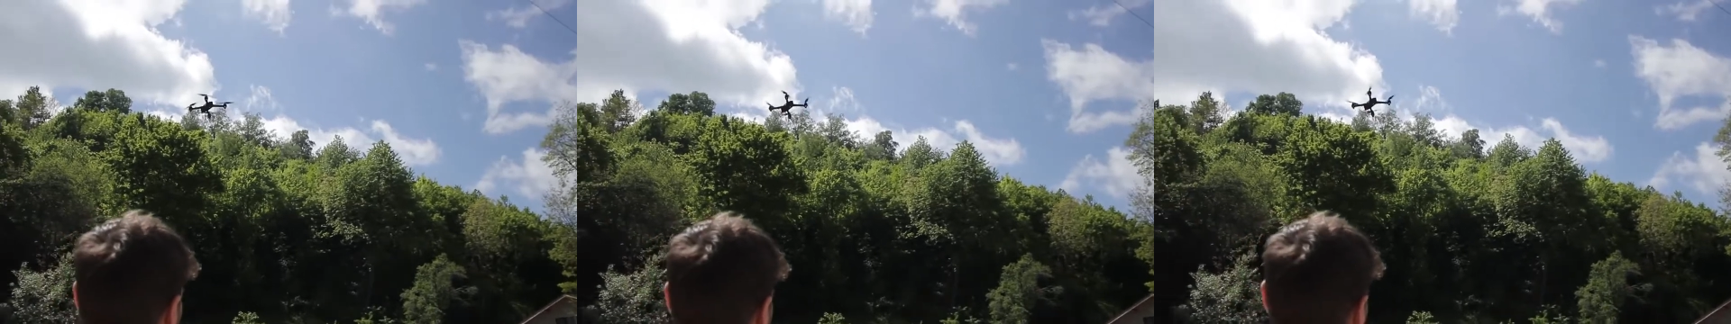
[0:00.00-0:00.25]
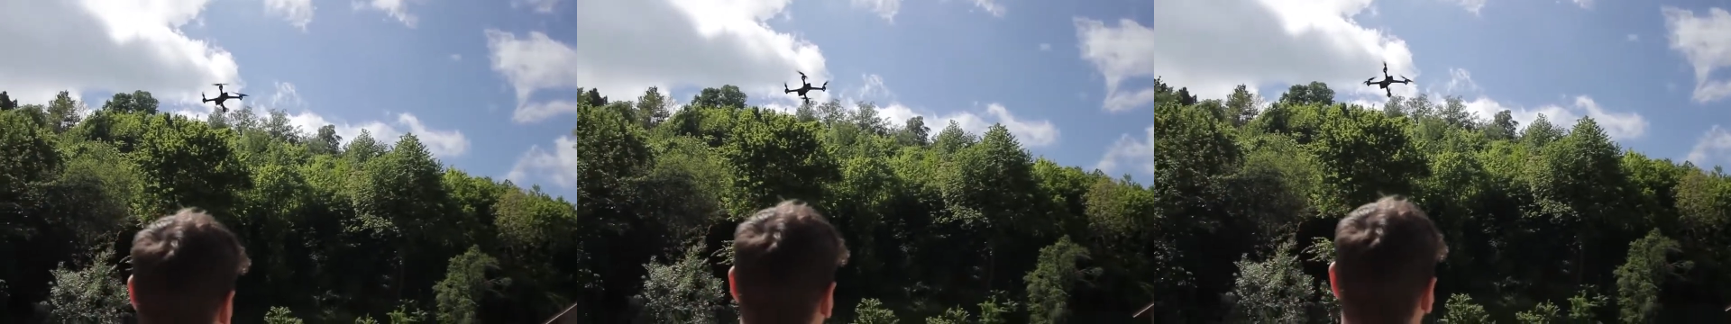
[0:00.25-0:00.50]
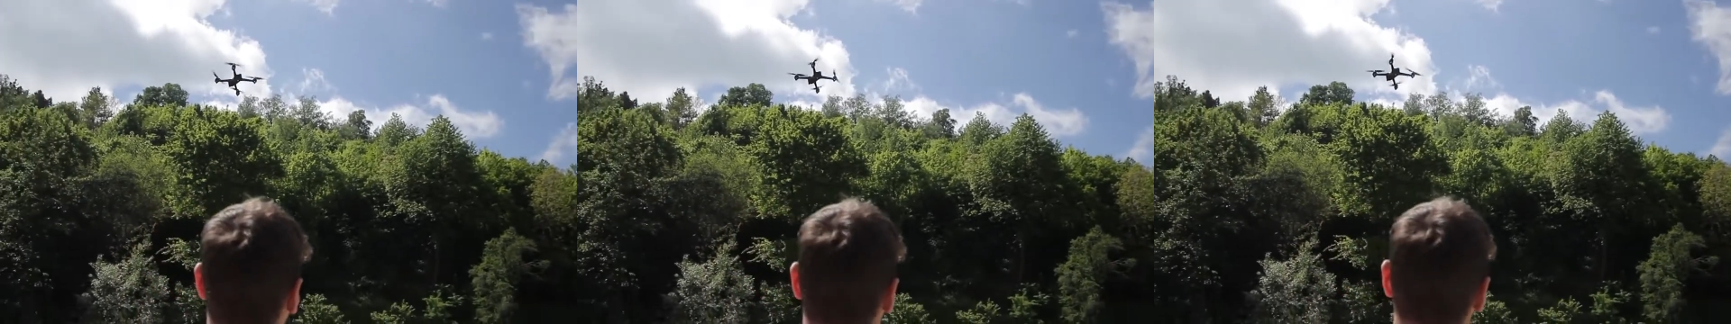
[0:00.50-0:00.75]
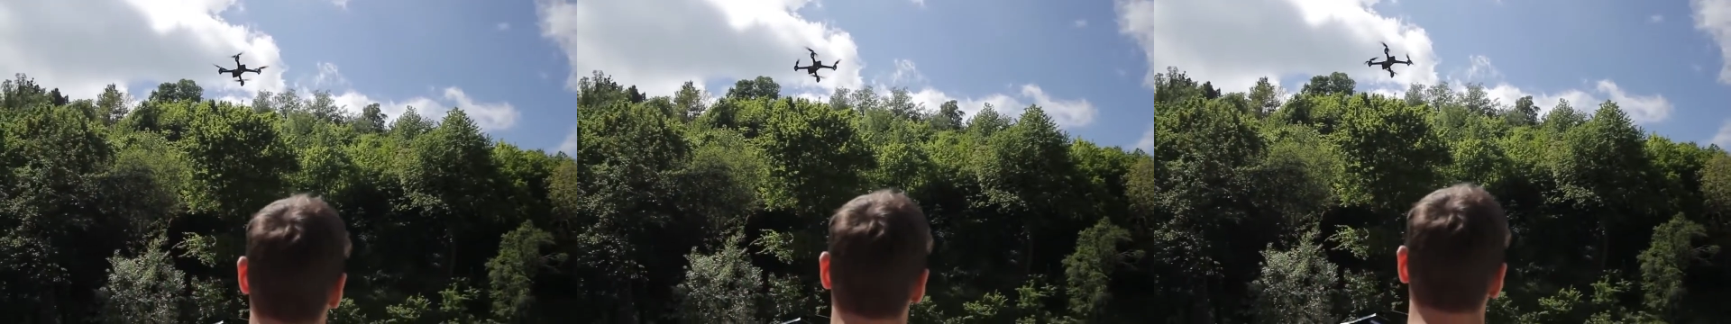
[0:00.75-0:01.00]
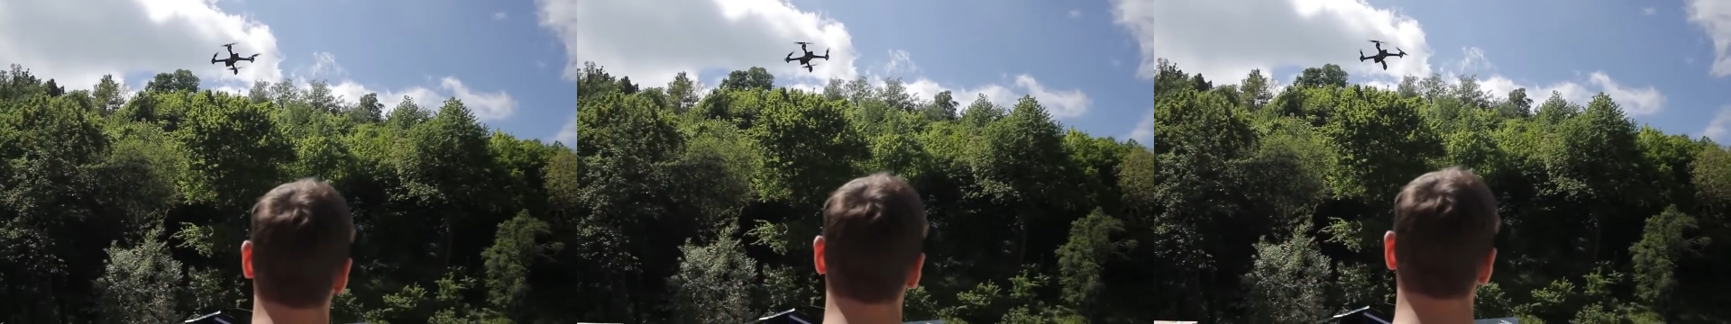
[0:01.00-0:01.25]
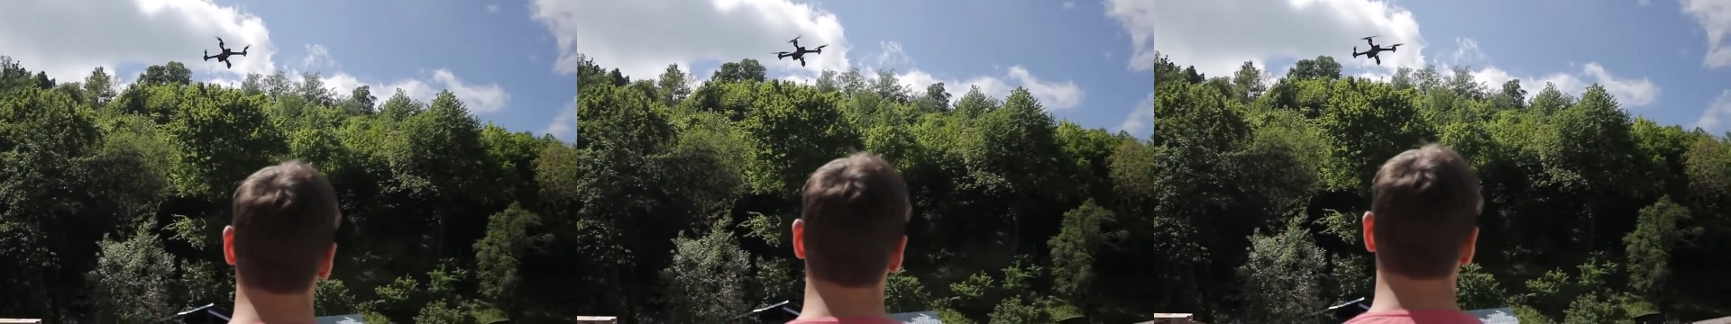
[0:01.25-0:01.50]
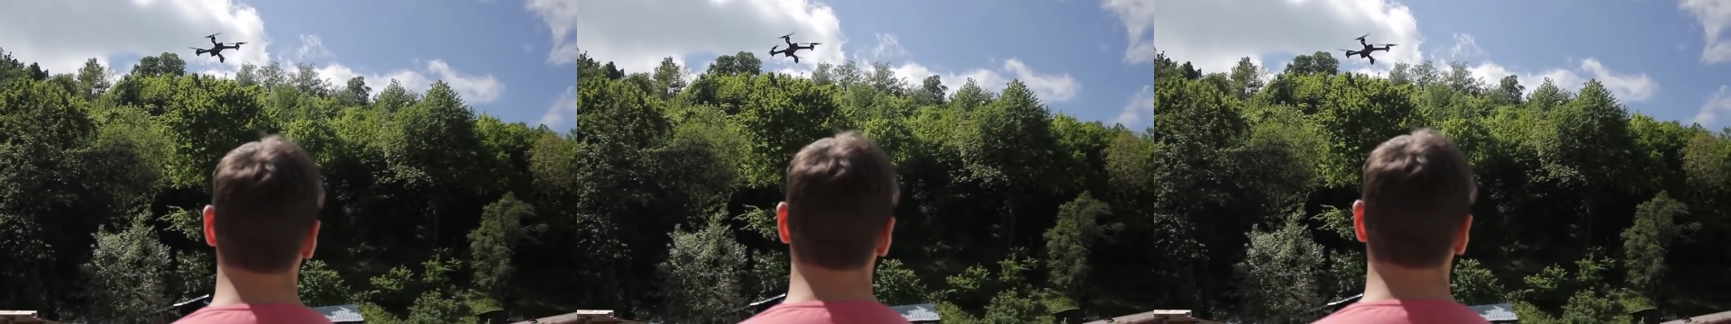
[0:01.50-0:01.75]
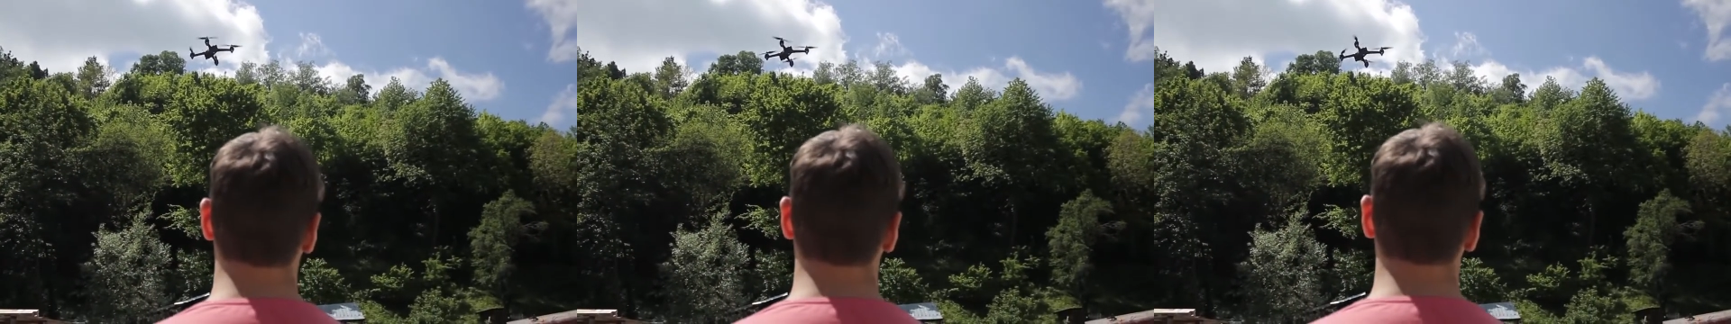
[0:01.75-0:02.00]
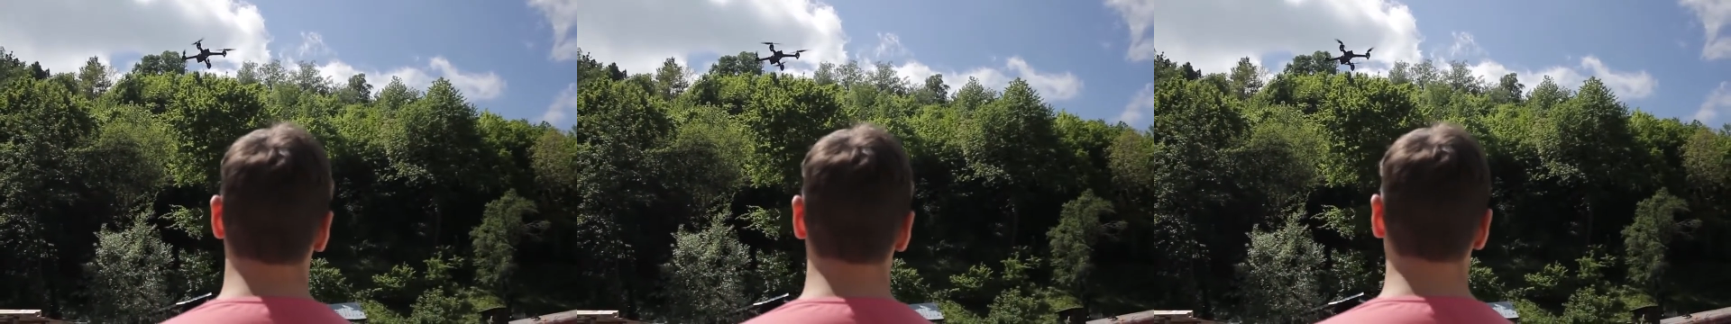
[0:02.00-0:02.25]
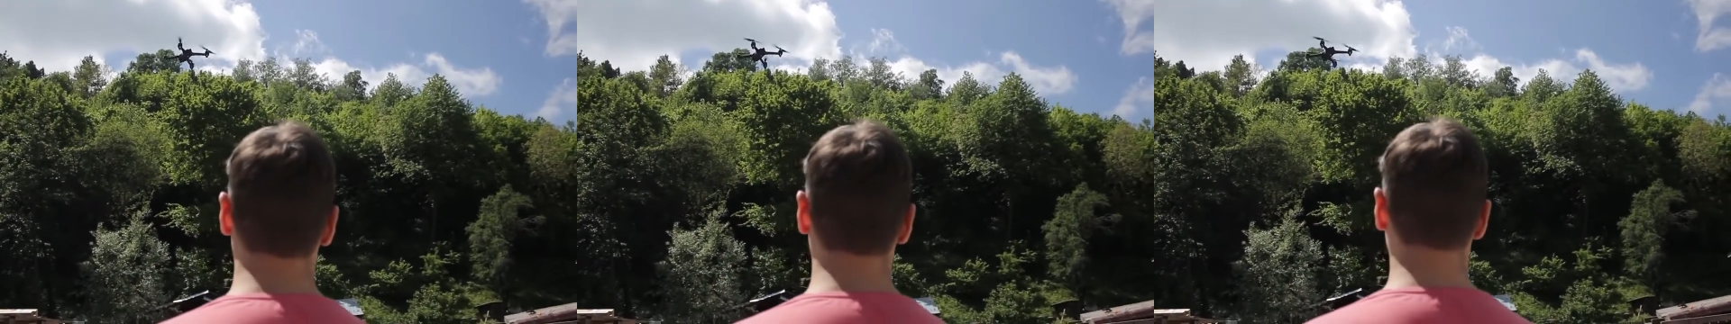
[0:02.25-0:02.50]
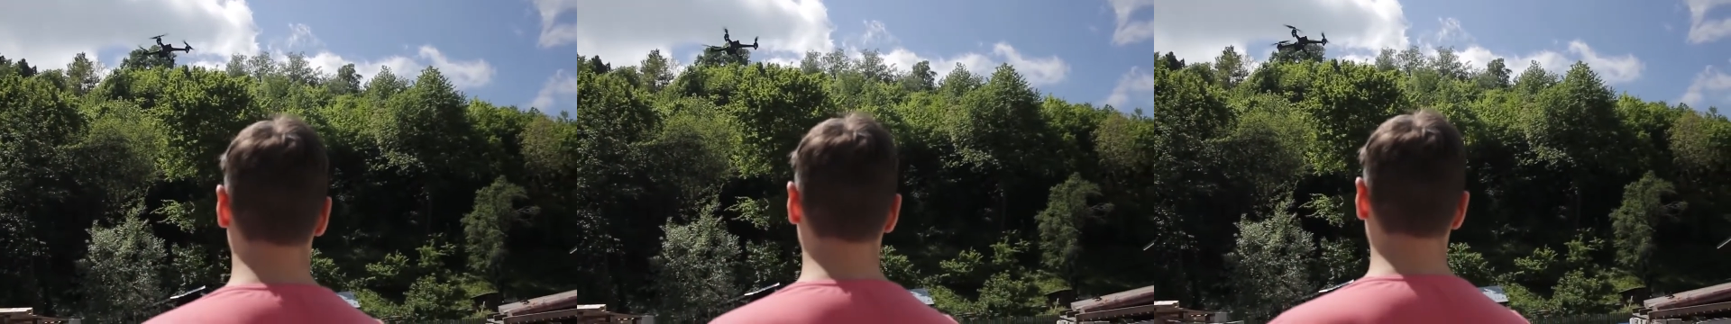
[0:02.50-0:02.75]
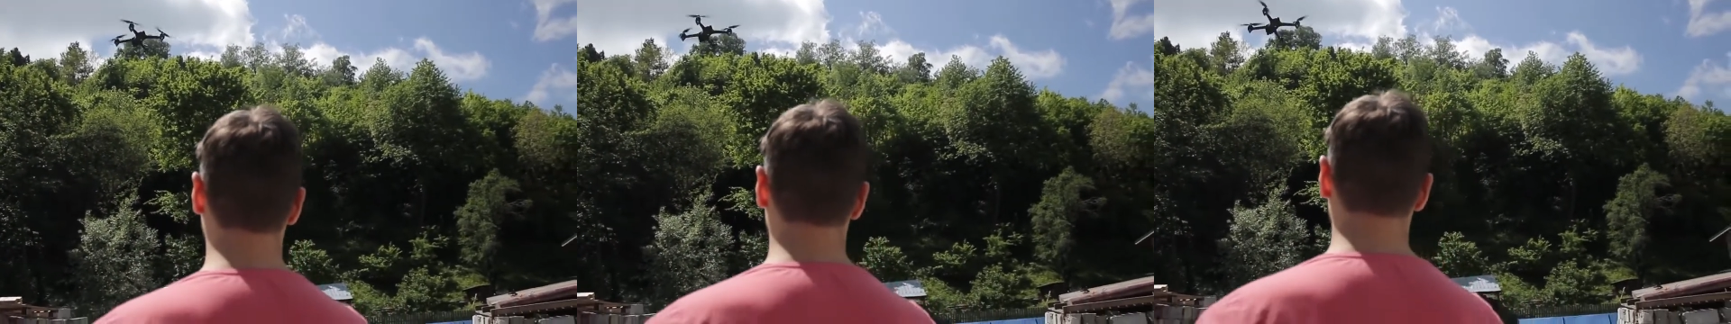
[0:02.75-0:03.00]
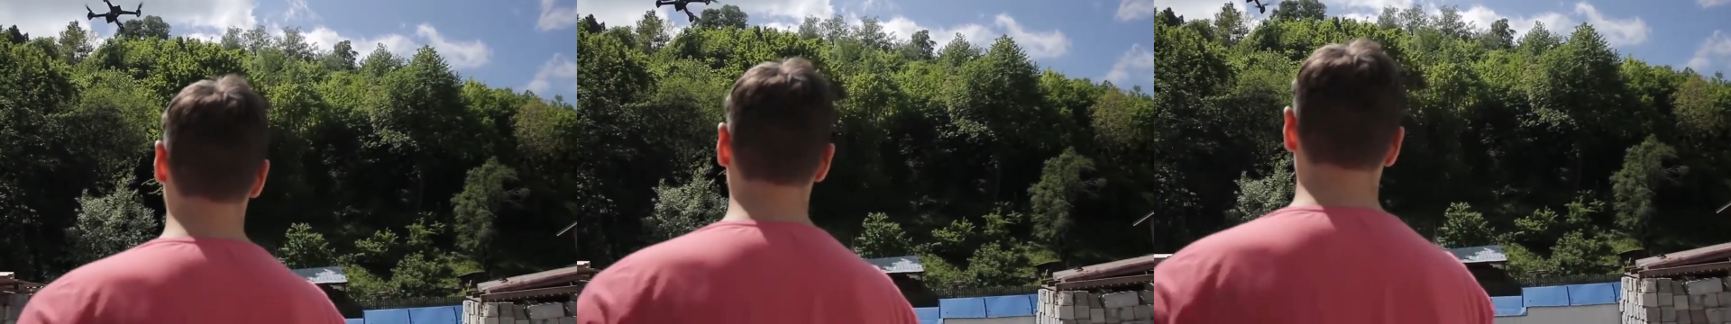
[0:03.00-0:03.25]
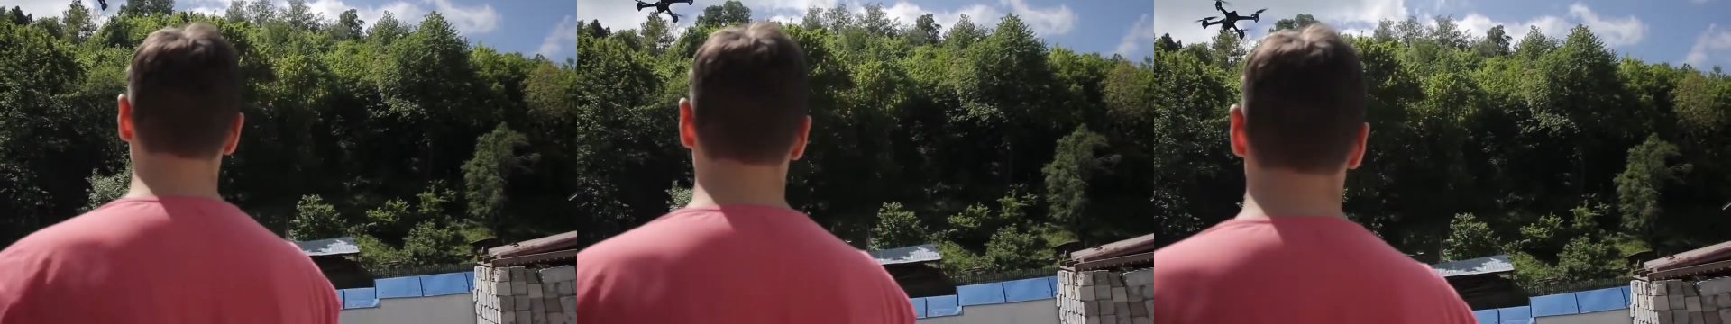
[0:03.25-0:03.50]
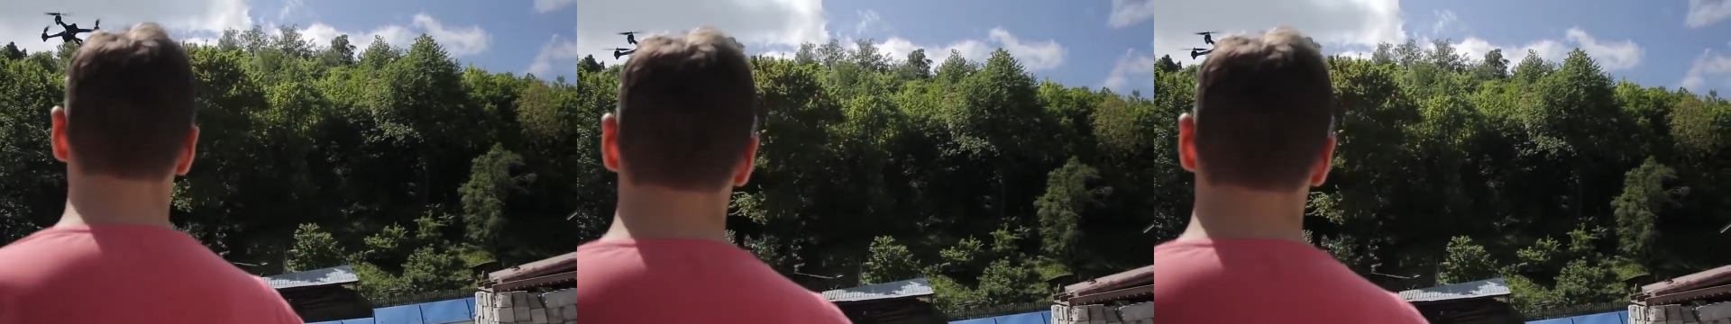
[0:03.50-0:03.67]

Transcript: [unreadable: no face in view]